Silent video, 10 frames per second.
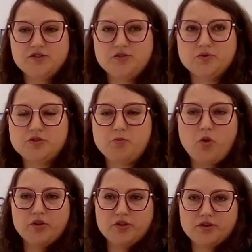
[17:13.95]
into
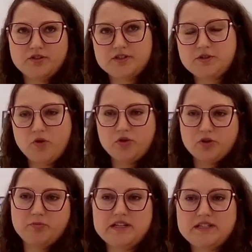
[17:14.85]

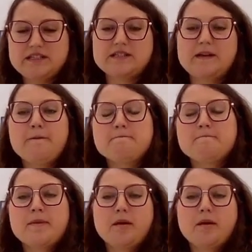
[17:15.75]
smaller places.